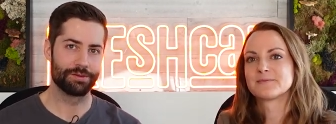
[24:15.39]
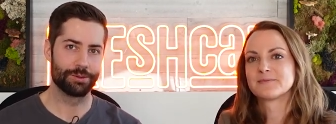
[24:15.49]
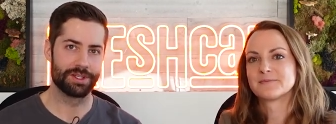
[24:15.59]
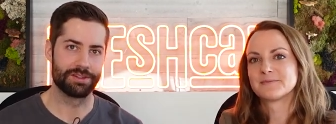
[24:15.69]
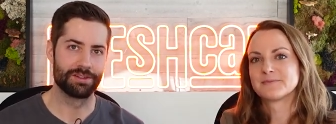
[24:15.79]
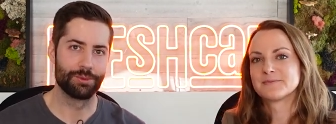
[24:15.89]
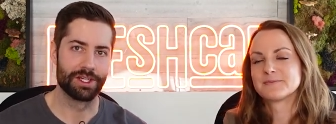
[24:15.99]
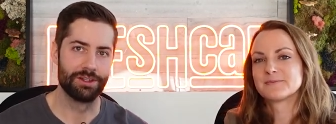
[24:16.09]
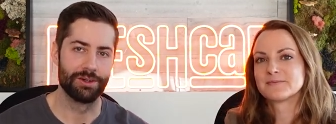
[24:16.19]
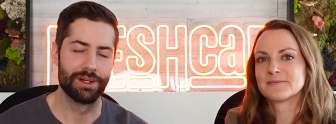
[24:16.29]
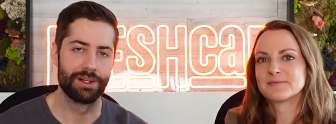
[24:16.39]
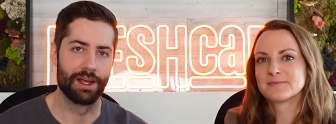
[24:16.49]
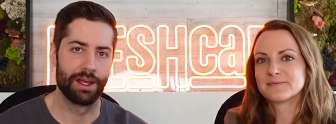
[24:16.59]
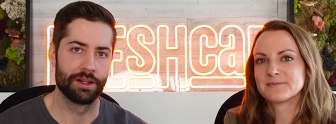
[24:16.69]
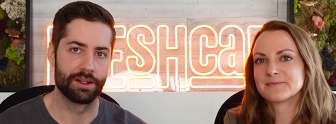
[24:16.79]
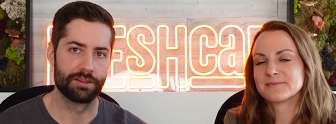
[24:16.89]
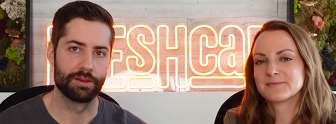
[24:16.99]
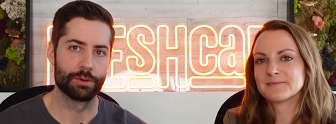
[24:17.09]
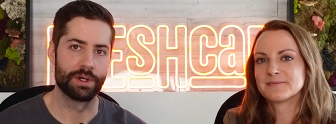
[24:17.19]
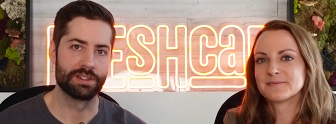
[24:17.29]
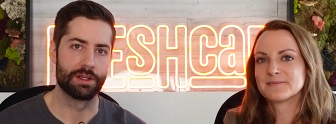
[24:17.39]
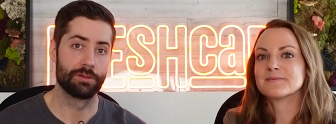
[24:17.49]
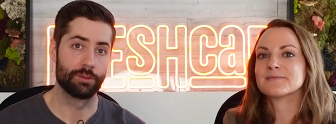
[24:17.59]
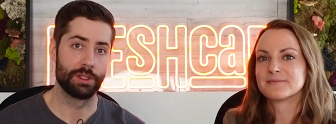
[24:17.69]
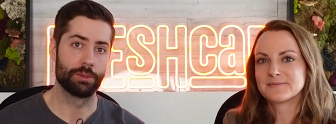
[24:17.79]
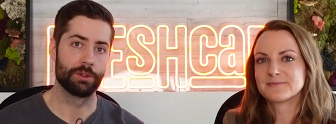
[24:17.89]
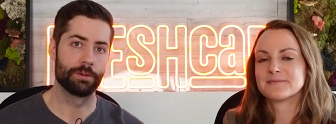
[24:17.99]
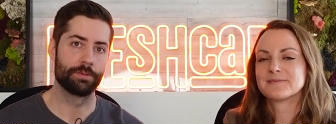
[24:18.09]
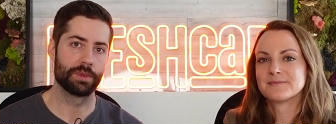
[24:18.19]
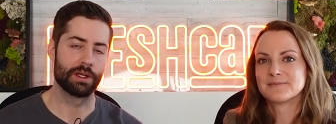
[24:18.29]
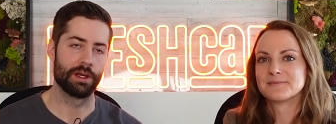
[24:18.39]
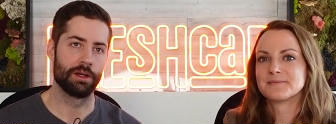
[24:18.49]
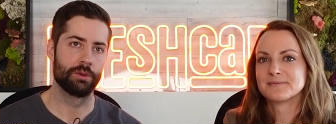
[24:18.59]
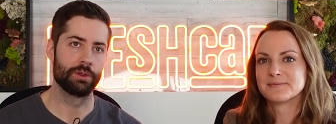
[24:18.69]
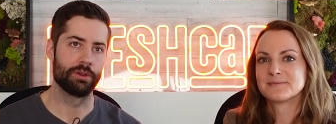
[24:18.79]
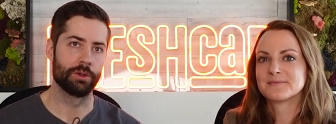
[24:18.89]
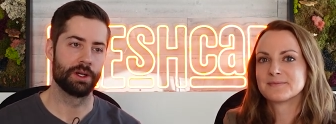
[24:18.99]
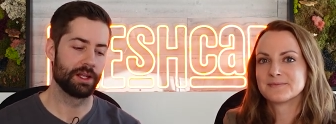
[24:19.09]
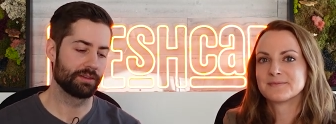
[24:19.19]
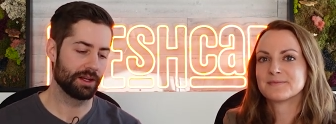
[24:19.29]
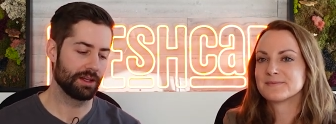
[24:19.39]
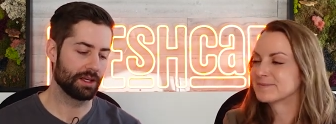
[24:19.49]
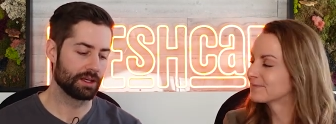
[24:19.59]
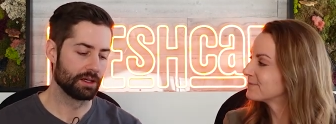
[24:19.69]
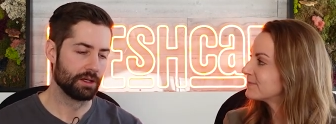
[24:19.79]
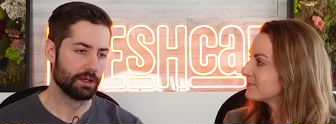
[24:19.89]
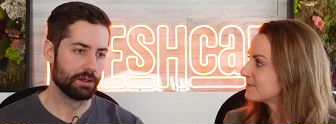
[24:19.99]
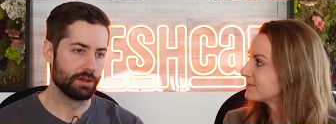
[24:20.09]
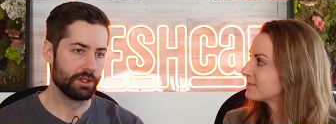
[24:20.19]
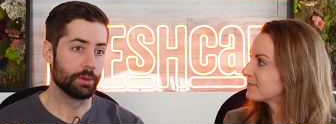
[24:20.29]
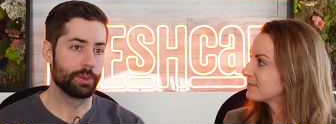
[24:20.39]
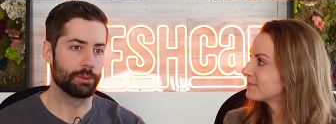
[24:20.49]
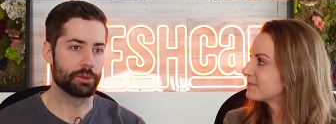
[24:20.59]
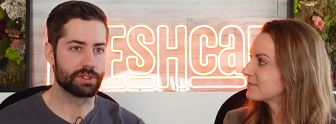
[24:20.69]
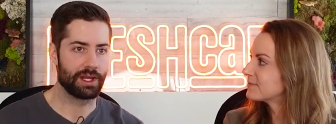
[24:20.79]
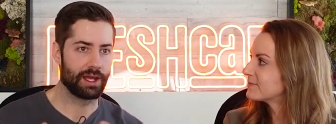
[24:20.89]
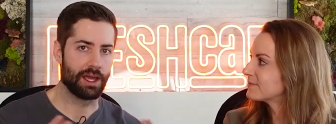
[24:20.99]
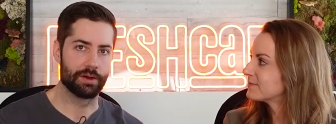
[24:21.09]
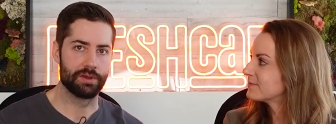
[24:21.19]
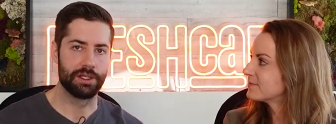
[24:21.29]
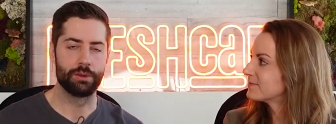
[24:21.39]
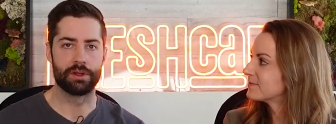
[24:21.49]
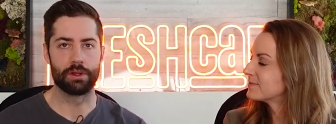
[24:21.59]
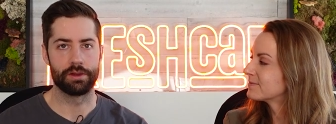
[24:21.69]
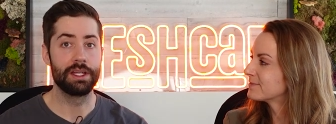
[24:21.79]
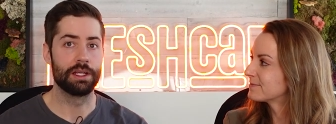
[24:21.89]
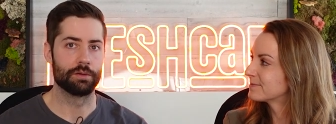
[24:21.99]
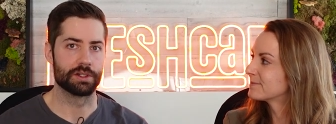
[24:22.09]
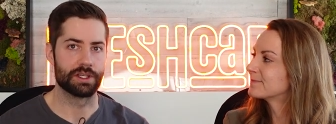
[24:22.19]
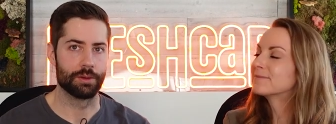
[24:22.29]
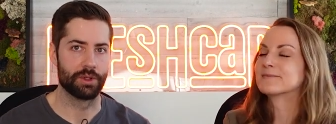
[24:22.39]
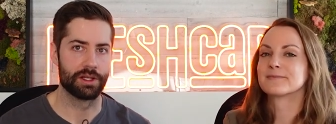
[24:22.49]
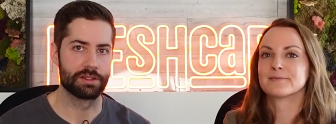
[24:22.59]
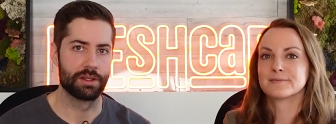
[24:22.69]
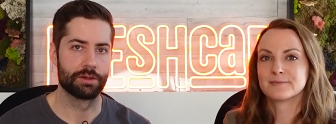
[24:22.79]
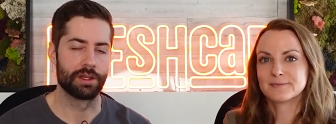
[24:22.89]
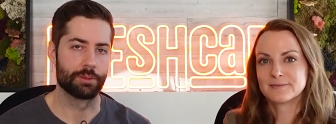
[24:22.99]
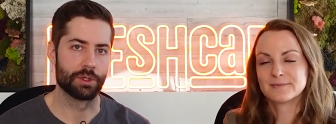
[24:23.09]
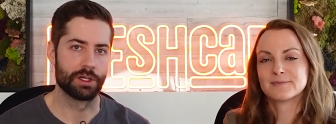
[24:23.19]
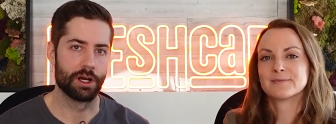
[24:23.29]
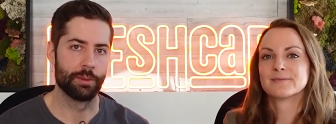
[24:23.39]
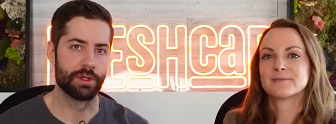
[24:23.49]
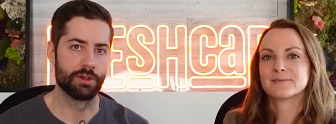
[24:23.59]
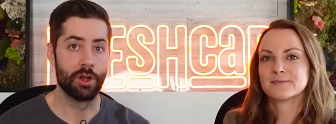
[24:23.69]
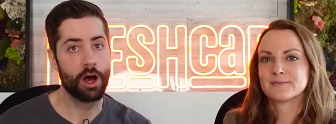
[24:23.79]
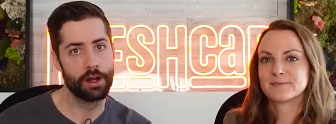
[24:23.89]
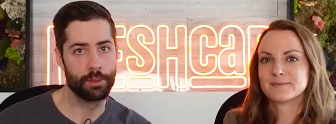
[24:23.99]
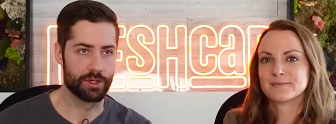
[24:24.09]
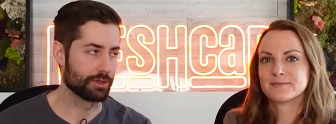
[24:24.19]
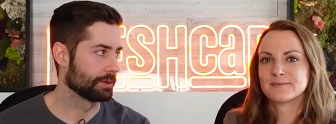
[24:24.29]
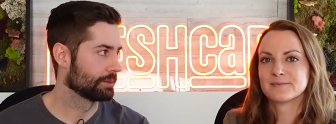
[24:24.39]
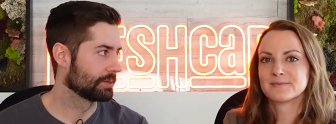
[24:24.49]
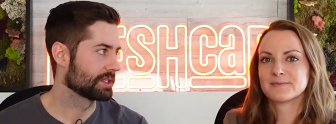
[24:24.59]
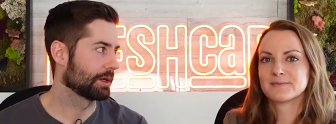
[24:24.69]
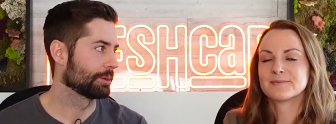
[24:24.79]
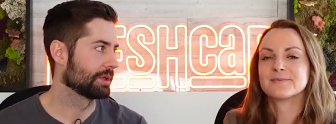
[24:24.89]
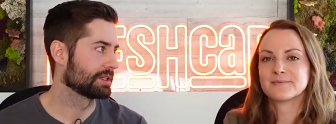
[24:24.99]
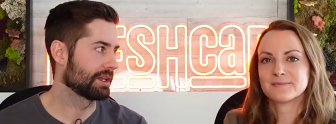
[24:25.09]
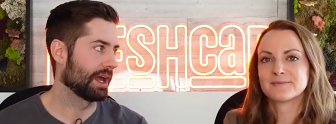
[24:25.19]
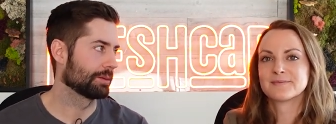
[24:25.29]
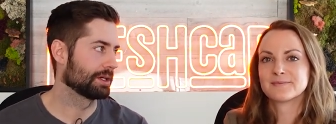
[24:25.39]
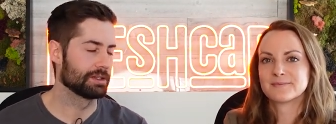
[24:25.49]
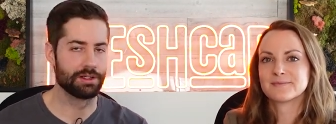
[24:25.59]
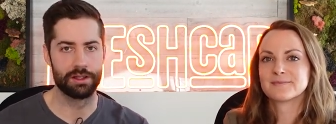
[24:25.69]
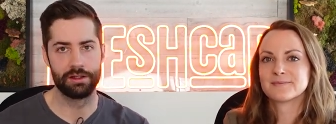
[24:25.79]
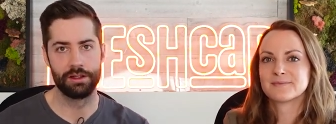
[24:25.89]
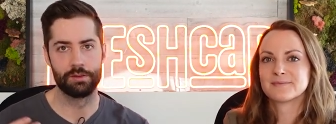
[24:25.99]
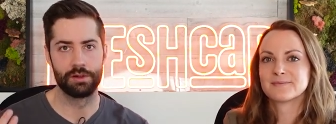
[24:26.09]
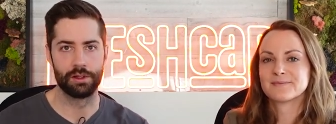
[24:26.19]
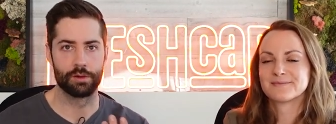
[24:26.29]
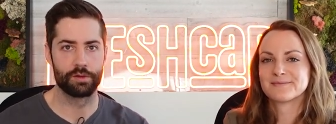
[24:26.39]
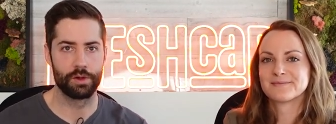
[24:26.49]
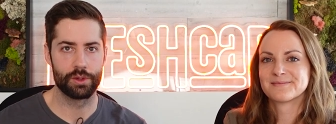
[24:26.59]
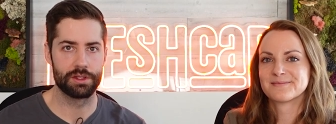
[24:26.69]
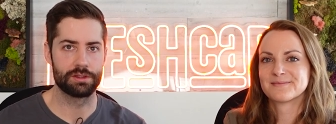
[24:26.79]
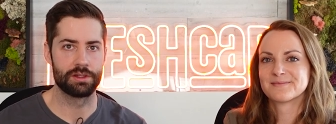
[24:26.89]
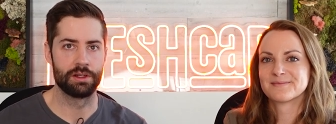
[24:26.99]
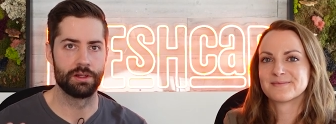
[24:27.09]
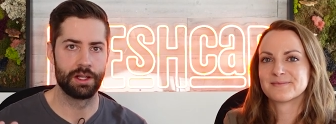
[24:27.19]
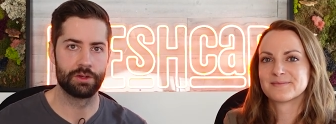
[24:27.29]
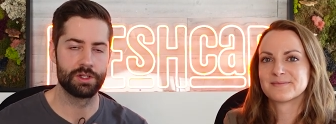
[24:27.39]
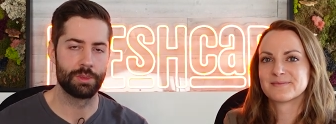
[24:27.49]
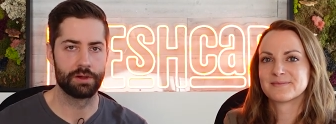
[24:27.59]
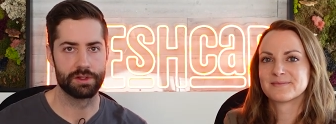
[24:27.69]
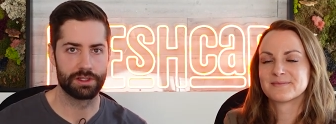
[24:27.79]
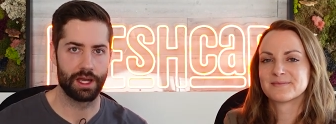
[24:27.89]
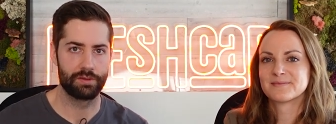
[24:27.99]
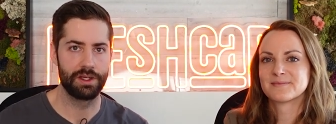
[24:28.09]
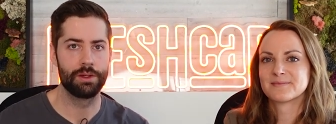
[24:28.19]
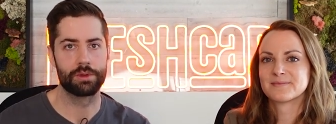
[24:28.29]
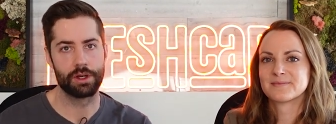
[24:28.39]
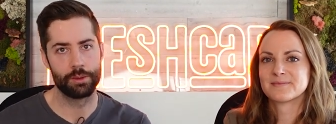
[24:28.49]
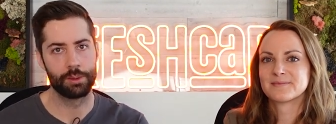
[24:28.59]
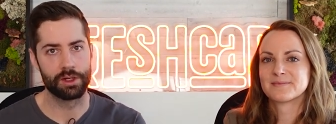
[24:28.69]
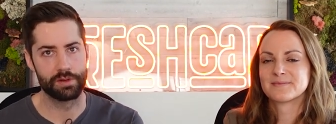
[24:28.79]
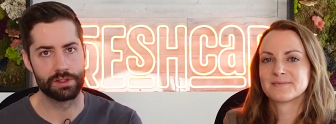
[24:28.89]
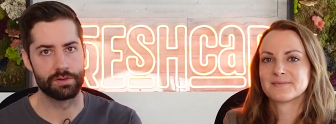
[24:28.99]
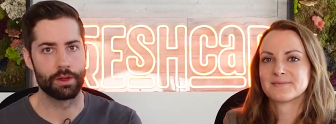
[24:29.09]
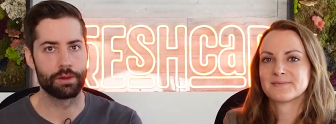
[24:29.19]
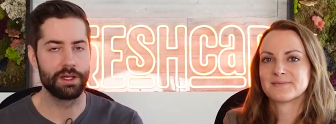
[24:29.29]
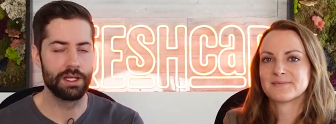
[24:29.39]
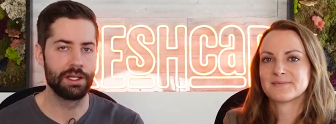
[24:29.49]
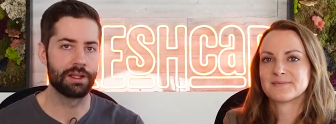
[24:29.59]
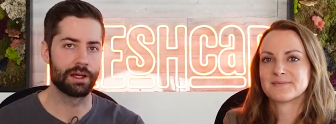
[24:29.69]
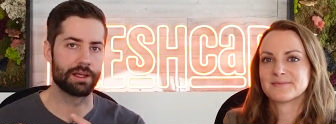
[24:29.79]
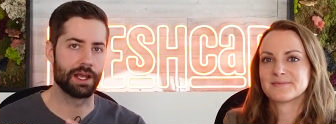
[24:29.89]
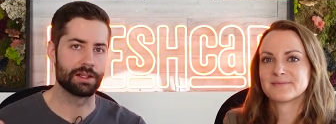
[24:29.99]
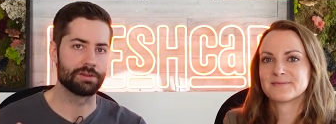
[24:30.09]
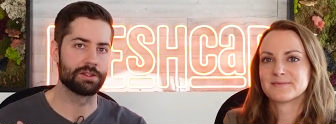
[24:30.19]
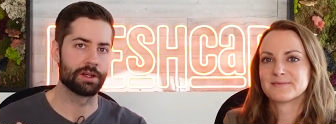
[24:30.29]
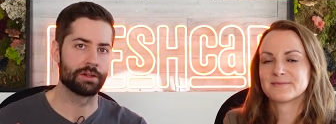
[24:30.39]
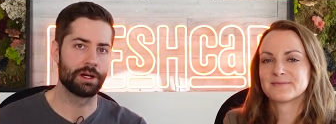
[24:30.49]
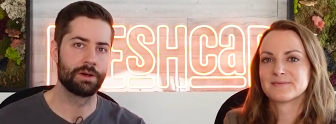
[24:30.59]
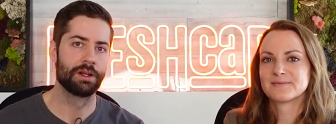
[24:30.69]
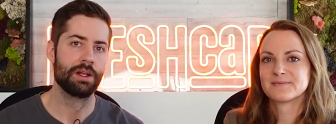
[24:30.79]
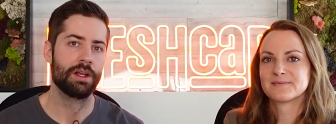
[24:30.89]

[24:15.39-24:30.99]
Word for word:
Speaker 1: of different ways we can do it and lots of different ways that people uh, will do it. And it's kind of like, you know, people stack caffeine with L-theanine, for example. That's another like pretty common non-mushroom supplement stack because you get the, you know, focus and energy benefits caffeine with the calming benefits of L-theanine. They kind of cancel each other out.